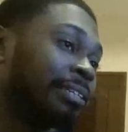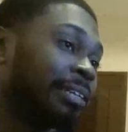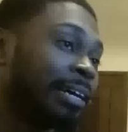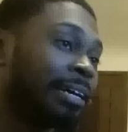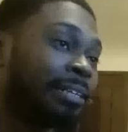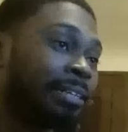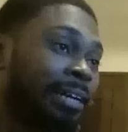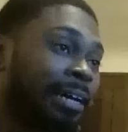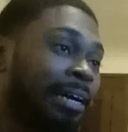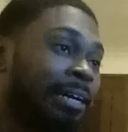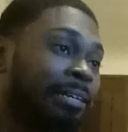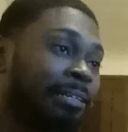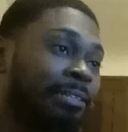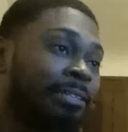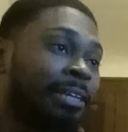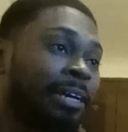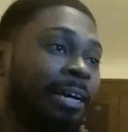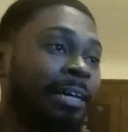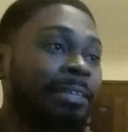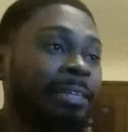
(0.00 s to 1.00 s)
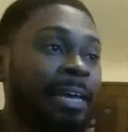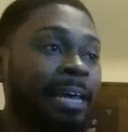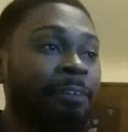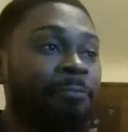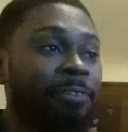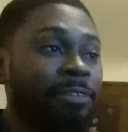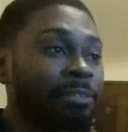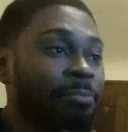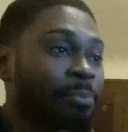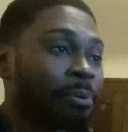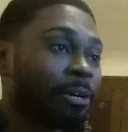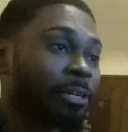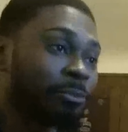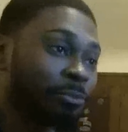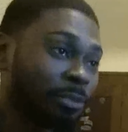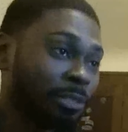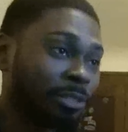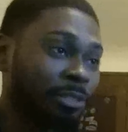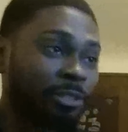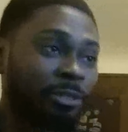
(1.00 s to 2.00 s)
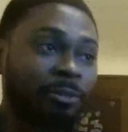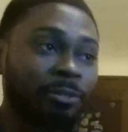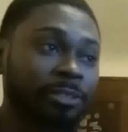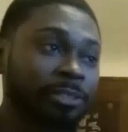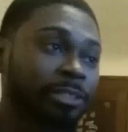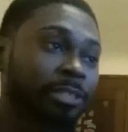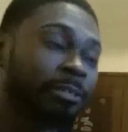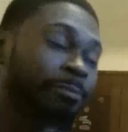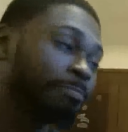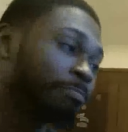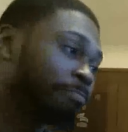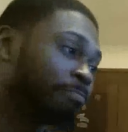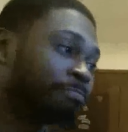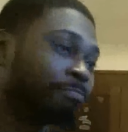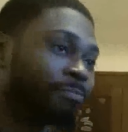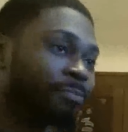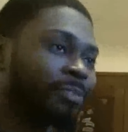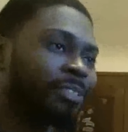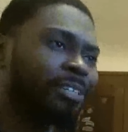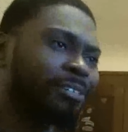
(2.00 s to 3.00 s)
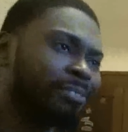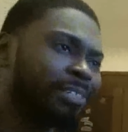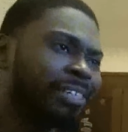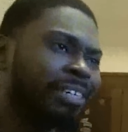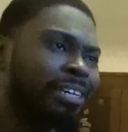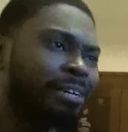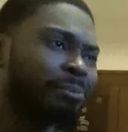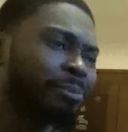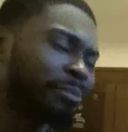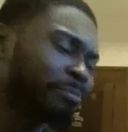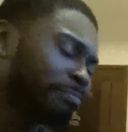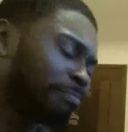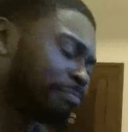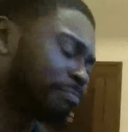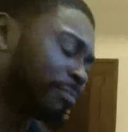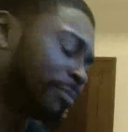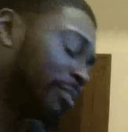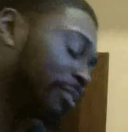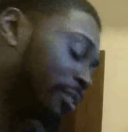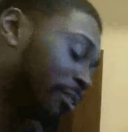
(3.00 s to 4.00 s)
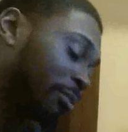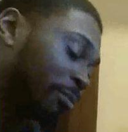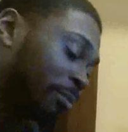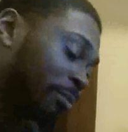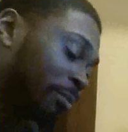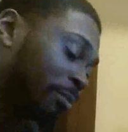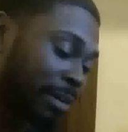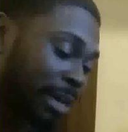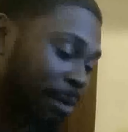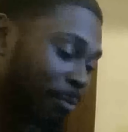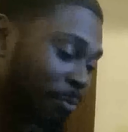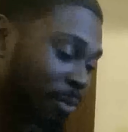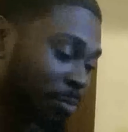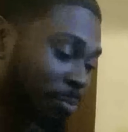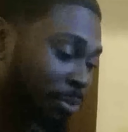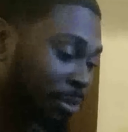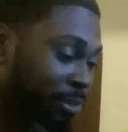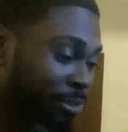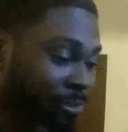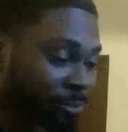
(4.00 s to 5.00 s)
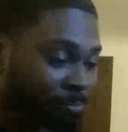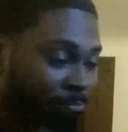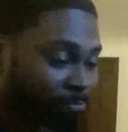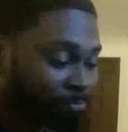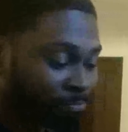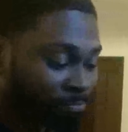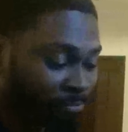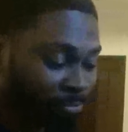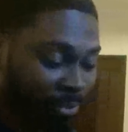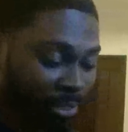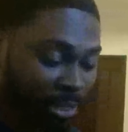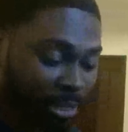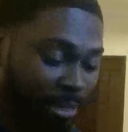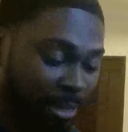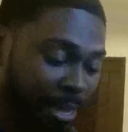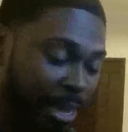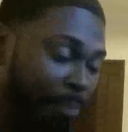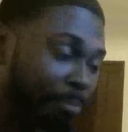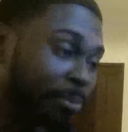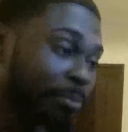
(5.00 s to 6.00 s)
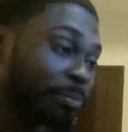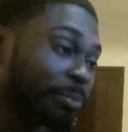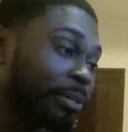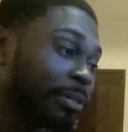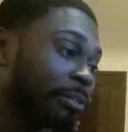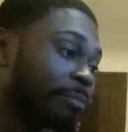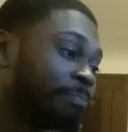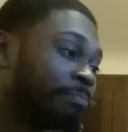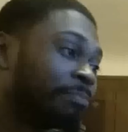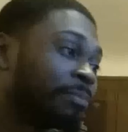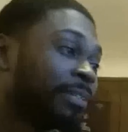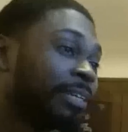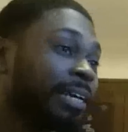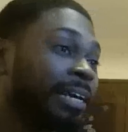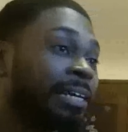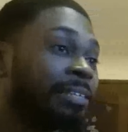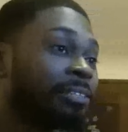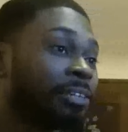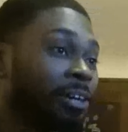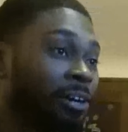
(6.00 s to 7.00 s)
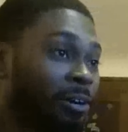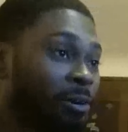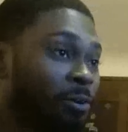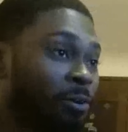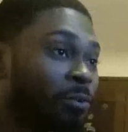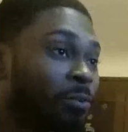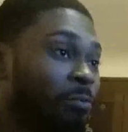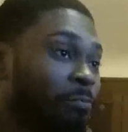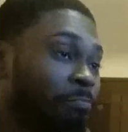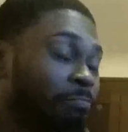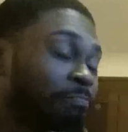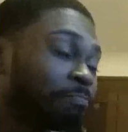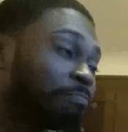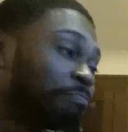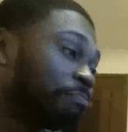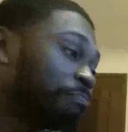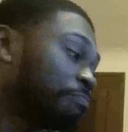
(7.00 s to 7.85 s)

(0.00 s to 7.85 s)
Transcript: I I I laugh at the parts where it shows him. You know, it helps. So whatever happened with the picture, it happened. But as a whole,